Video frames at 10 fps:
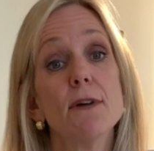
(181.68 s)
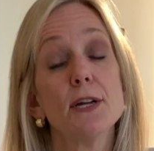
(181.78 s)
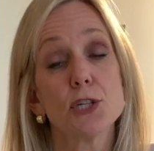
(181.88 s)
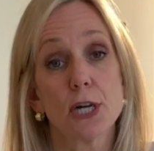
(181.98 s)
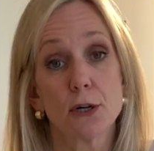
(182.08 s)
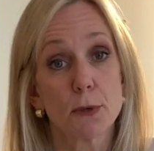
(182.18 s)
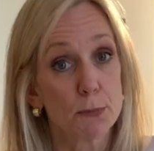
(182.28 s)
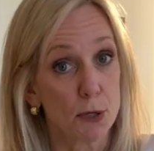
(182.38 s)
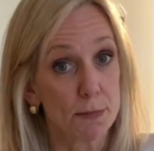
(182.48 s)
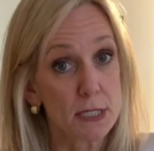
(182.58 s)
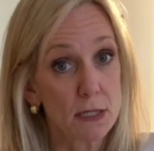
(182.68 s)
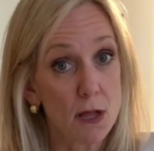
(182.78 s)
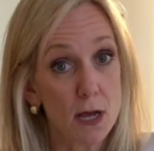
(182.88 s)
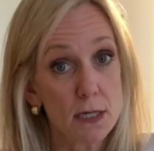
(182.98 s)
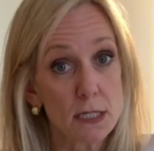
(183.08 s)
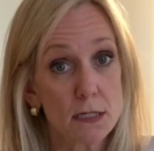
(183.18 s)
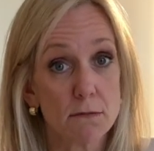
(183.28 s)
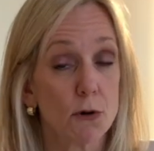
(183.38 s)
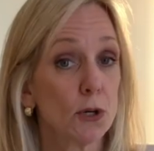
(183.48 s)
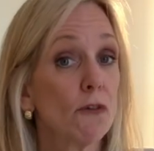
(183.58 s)
a charitable purpose clause
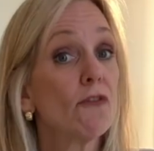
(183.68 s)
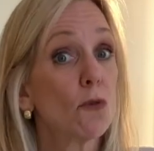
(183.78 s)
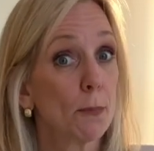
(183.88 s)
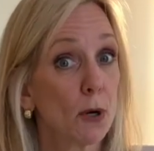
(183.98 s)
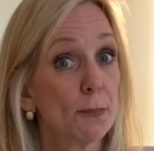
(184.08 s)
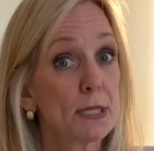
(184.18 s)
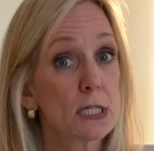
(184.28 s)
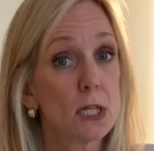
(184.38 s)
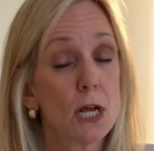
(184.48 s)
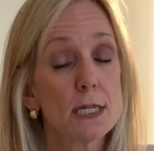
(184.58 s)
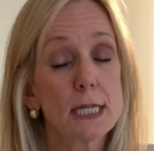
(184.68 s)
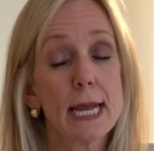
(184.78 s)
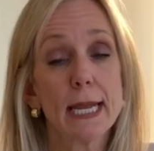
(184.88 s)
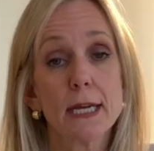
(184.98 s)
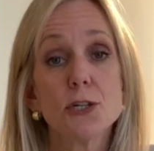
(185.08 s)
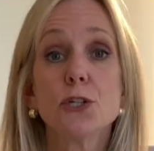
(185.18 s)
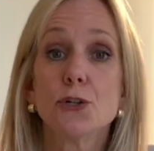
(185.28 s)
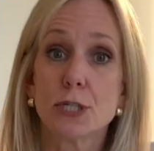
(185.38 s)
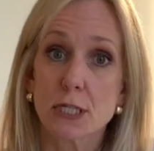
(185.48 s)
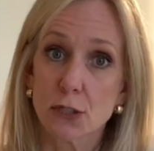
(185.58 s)
or your for-purpose clause and your
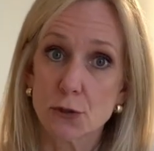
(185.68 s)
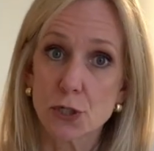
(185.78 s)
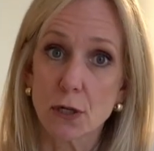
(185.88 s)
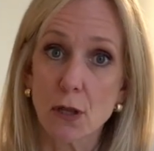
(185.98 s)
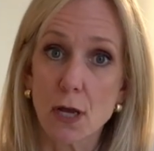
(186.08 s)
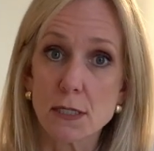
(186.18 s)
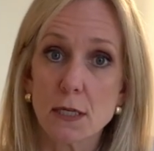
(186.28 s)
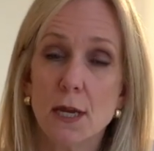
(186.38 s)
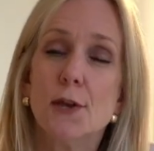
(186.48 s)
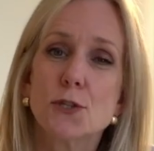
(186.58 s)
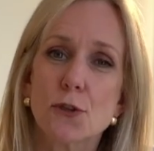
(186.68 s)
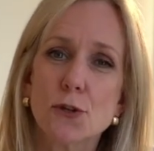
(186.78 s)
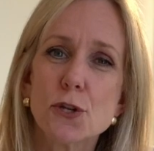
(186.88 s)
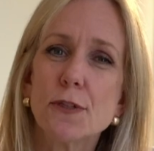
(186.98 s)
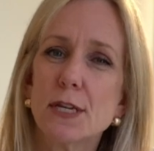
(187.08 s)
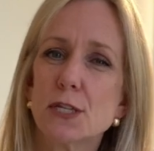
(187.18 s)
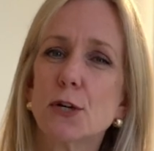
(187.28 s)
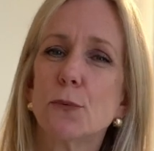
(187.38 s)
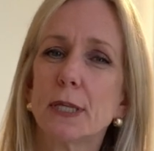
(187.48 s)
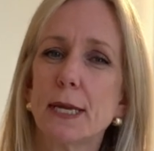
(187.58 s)
dissolution clause. So those are things that are
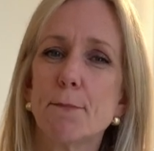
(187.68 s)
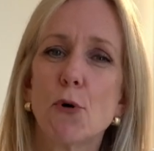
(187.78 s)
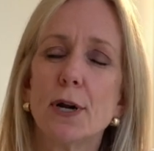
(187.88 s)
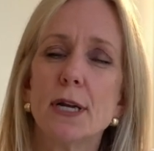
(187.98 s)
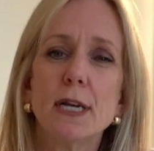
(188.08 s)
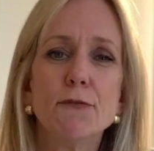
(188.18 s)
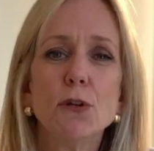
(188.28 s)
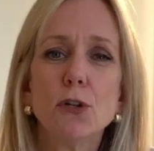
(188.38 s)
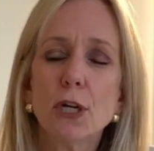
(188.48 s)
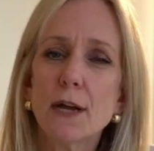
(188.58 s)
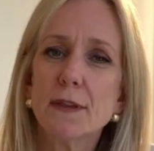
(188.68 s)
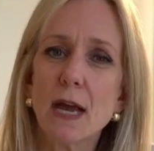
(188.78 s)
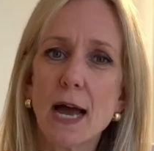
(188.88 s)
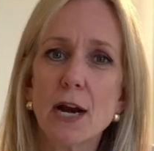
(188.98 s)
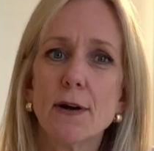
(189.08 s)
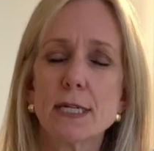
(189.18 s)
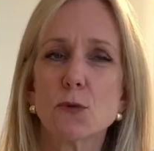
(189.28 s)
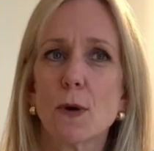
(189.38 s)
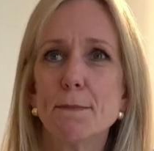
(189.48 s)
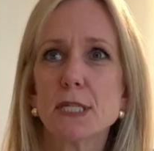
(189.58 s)
really important. And if you look on the IRS
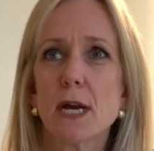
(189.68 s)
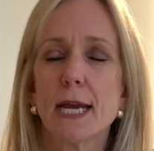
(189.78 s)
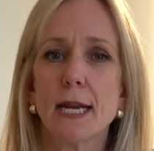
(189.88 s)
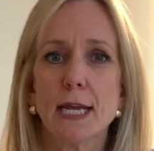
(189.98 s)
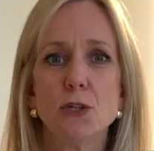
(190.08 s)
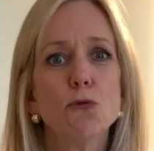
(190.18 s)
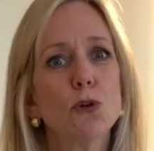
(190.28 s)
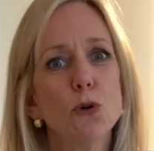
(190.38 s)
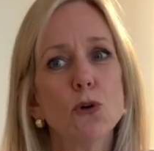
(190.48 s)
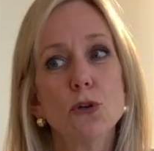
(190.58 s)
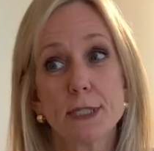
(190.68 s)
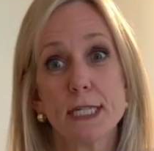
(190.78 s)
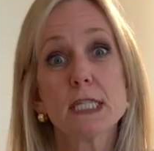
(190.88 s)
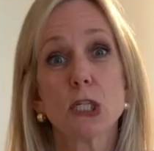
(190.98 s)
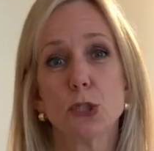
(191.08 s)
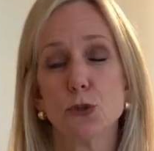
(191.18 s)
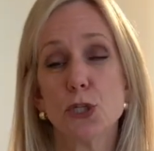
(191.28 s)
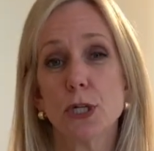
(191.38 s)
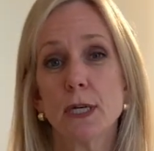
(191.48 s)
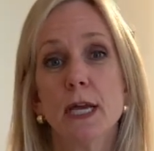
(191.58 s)
website and you Google
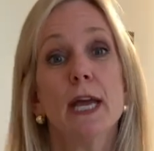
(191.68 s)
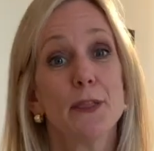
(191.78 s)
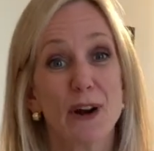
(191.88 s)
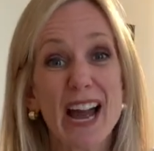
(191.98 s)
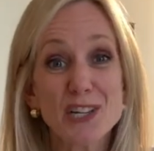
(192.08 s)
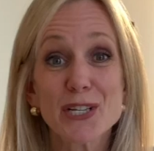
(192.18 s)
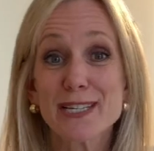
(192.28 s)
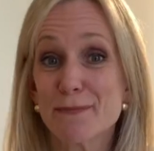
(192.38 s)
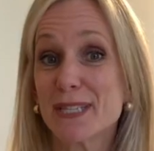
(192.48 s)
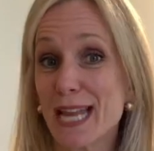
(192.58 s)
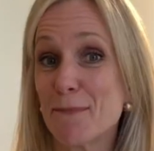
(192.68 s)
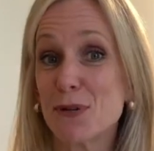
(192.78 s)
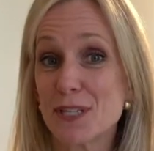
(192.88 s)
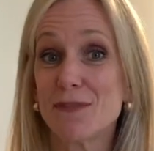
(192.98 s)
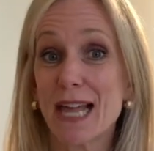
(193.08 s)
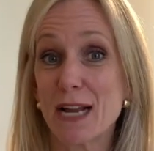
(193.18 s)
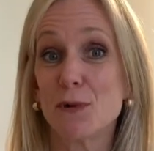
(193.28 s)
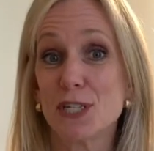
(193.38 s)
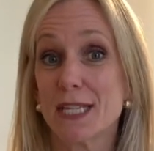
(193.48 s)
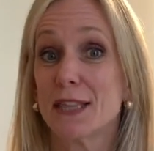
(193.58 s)
dissolution, there are actually some samples of
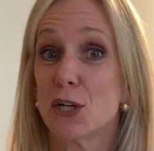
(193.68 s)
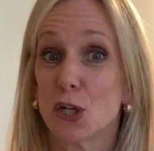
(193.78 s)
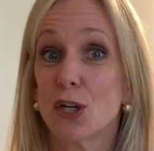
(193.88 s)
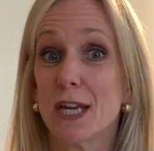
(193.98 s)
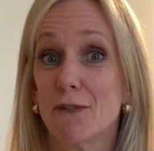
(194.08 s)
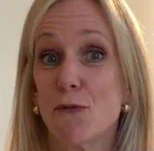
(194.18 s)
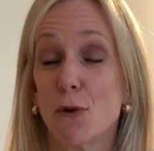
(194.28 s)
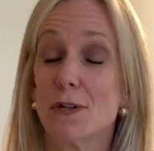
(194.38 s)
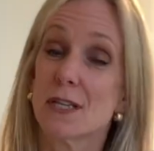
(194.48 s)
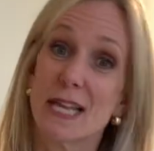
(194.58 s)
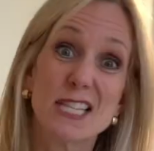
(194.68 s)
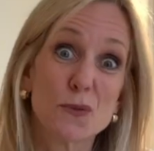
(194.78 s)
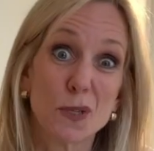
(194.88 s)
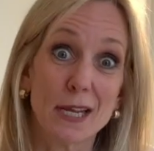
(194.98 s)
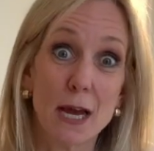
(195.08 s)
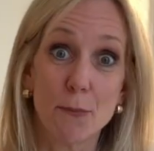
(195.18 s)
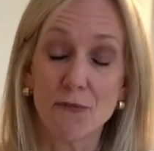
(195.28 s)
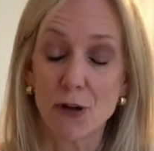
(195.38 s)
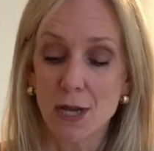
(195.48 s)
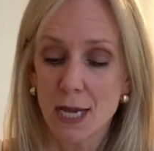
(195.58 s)
language that they're looking for. So that's really
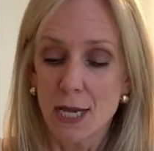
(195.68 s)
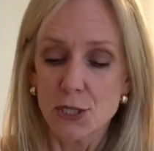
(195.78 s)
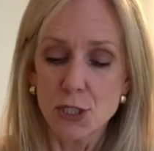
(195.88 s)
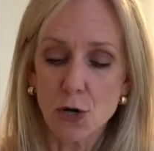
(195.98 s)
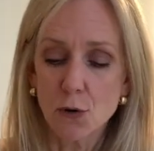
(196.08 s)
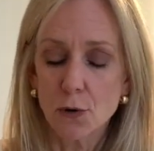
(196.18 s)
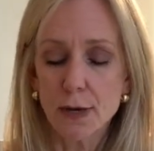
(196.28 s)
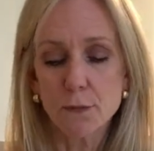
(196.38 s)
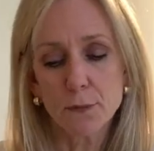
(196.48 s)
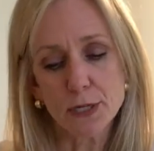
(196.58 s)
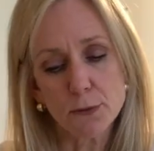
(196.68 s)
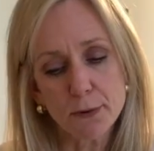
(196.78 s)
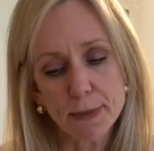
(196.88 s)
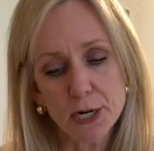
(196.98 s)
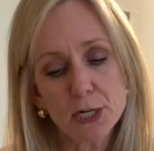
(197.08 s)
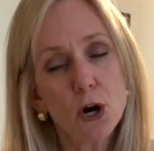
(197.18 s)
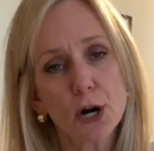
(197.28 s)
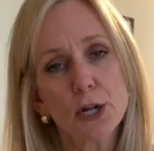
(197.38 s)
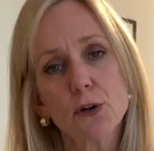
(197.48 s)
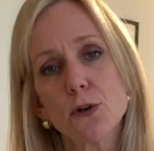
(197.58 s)
helpful. So when you prepare your
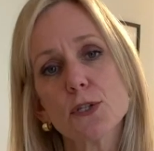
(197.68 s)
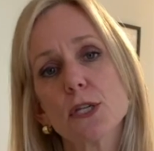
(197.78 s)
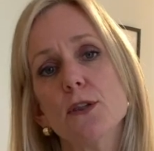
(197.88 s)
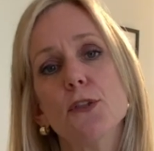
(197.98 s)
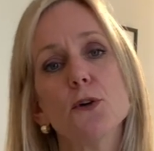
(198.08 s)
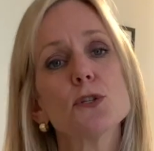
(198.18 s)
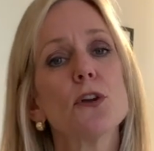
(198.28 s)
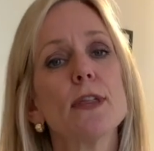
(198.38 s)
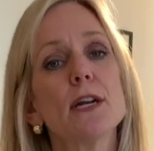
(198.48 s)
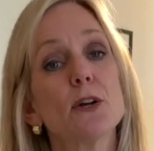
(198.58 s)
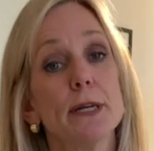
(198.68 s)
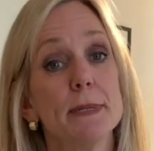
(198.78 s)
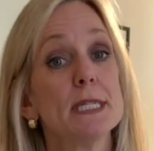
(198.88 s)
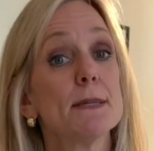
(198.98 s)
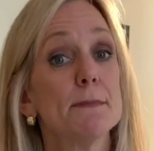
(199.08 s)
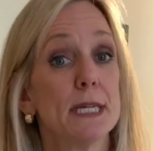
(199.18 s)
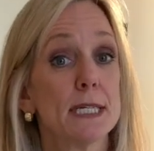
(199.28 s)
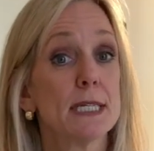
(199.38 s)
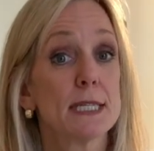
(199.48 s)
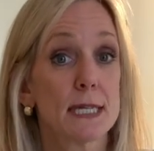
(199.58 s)
articles, those are then going to be submitted
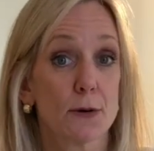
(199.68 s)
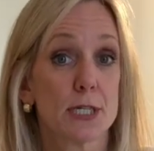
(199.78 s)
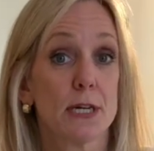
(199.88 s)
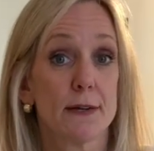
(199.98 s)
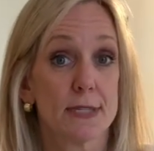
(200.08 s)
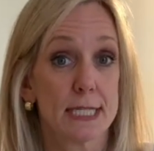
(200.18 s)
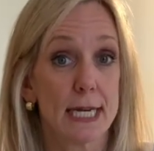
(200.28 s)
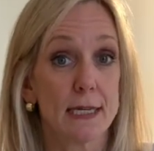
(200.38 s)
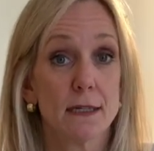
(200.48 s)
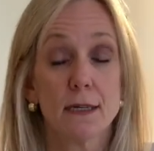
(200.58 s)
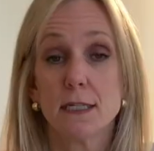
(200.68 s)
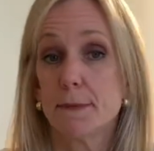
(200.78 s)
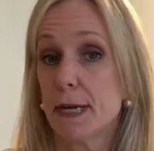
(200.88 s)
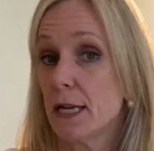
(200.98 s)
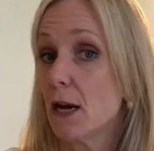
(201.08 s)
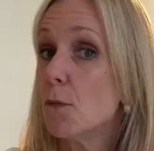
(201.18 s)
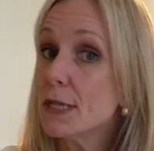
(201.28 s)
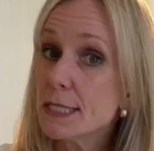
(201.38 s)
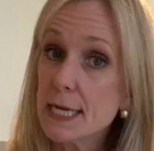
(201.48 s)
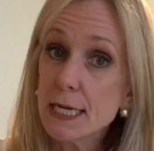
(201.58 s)
to the Secretary of State. Depending on what
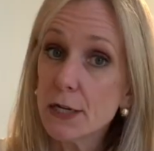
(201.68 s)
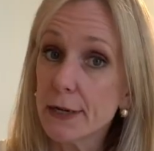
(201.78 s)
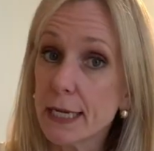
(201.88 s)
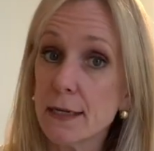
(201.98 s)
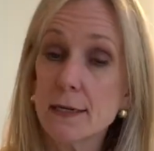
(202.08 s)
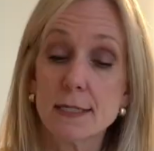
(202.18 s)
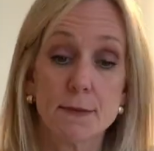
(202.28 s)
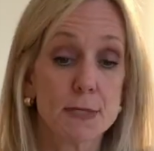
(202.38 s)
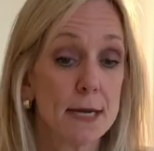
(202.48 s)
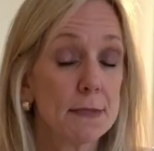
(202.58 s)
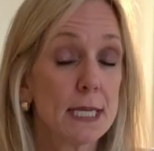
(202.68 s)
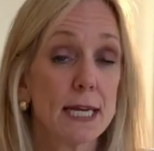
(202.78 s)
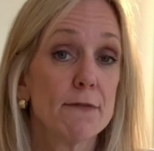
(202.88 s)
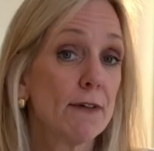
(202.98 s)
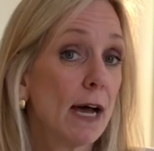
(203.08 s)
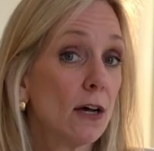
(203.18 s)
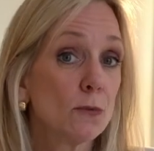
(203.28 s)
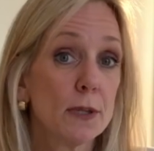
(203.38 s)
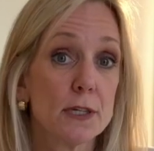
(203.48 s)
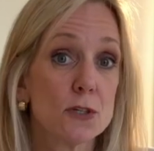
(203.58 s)
state you're in, sometimes they get filed
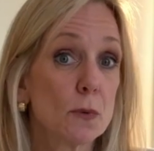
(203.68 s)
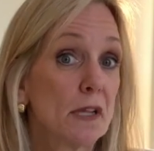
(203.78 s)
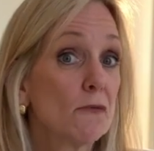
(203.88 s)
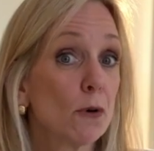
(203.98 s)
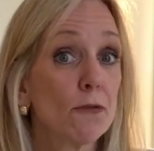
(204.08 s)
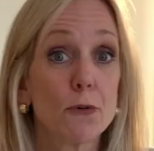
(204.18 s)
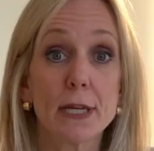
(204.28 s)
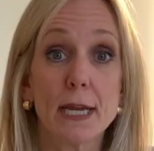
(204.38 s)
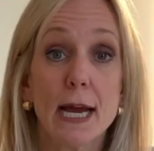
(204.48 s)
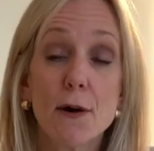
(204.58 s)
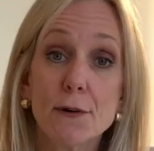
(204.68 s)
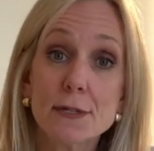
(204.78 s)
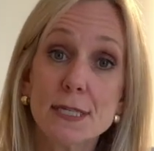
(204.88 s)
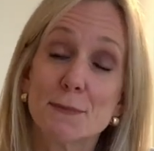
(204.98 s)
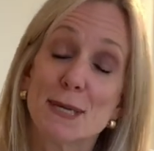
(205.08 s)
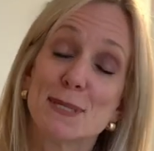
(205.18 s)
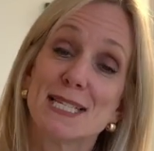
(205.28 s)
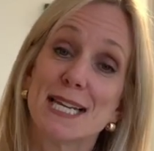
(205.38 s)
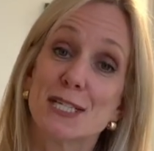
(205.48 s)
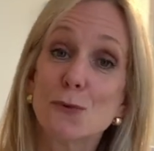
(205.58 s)
within 24, 48 hours. Sometimes it
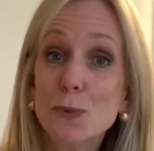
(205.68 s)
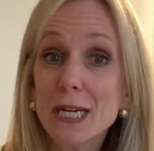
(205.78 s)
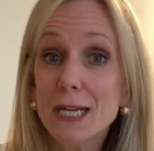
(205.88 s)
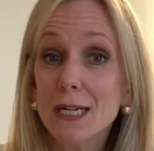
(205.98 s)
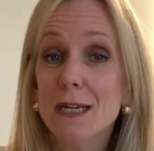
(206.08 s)
takes a week,